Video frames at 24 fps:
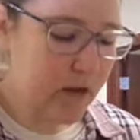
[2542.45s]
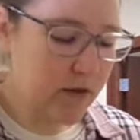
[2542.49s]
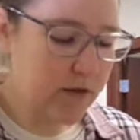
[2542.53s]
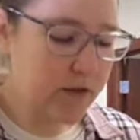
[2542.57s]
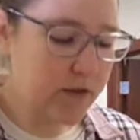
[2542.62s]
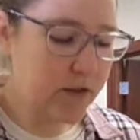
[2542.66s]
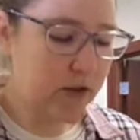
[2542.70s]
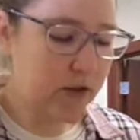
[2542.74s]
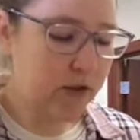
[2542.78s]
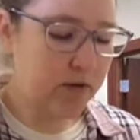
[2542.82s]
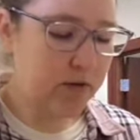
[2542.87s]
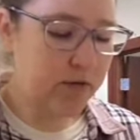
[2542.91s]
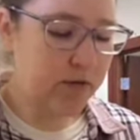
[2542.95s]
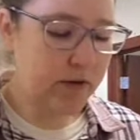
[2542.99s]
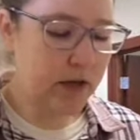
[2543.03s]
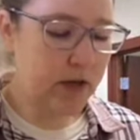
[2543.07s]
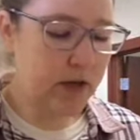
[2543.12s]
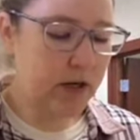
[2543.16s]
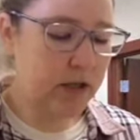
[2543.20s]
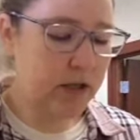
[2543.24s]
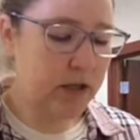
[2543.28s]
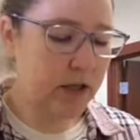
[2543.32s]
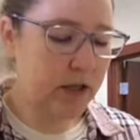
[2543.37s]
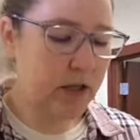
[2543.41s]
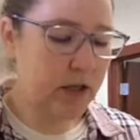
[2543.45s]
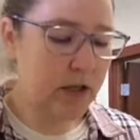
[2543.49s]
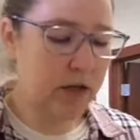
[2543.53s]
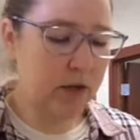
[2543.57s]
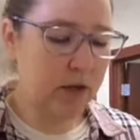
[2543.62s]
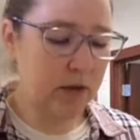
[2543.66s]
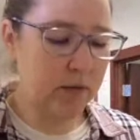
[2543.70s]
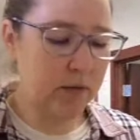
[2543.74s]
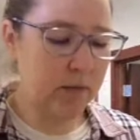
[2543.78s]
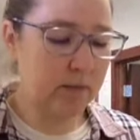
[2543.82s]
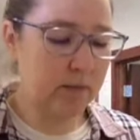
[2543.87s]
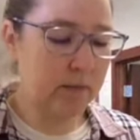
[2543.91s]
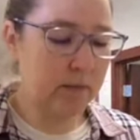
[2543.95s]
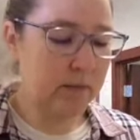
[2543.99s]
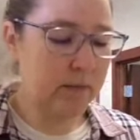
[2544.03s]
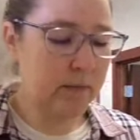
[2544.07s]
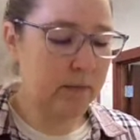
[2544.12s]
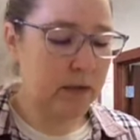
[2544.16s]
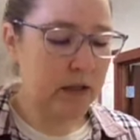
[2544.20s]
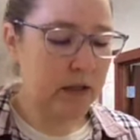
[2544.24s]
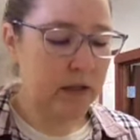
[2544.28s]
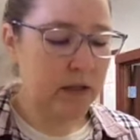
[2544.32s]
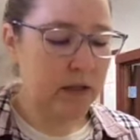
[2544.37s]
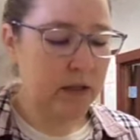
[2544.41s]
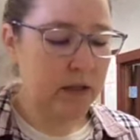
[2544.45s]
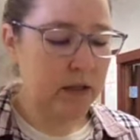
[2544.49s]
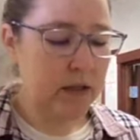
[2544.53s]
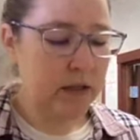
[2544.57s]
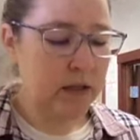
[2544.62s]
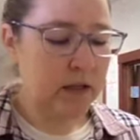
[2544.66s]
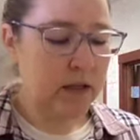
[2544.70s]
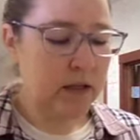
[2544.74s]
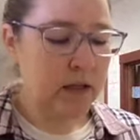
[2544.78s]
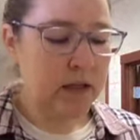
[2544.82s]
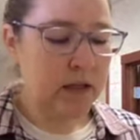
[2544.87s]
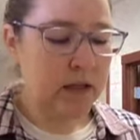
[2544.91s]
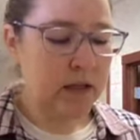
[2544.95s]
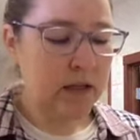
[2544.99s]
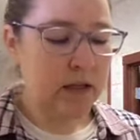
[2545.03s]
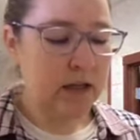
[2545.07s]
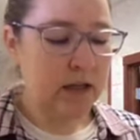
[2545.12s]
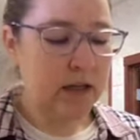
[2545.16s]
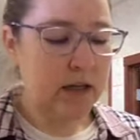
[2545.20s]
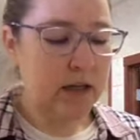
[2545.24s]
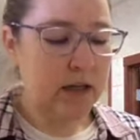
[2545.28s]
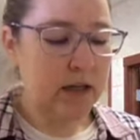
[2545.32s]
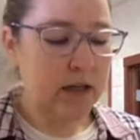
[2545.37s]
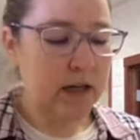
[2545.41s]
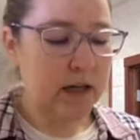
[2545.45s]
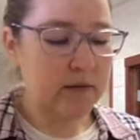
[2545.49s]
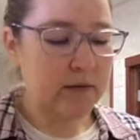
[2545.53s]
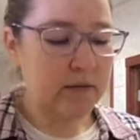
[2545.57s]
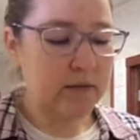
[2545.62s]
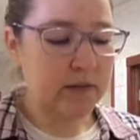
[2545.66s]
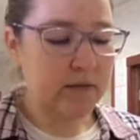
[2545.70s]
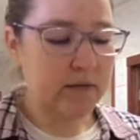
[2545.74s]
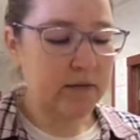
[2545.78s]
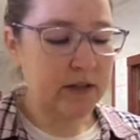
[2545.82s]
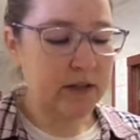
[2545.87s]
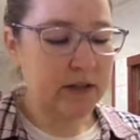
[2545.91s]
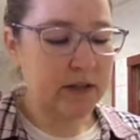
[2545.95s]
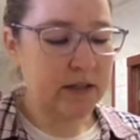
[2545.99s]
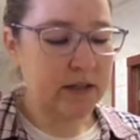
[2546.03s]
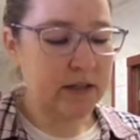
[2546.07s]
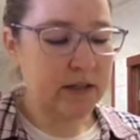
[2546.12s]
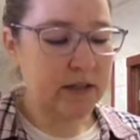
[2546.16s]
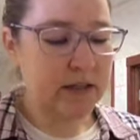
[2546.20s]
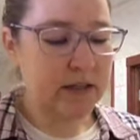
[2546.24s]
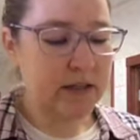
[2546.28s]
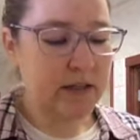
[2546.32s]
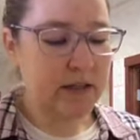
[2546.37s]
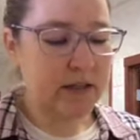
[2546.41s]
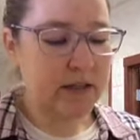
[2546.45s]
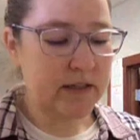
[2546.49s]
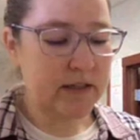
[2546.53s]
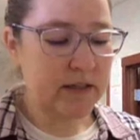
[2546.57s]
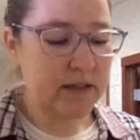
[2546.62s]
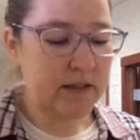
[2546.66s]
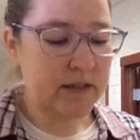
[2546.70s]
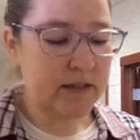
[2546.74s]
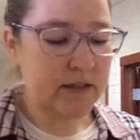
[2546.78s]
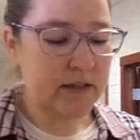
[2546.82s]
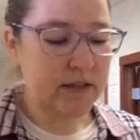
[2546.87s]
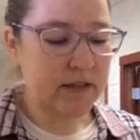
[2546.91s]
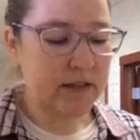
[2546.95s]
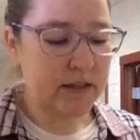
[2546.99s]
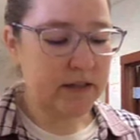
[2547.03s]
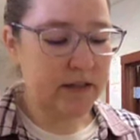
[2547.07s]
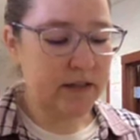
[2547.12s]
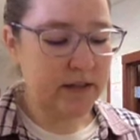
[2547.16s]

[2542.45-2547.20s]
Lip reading: So for our loam, again, we've got this nice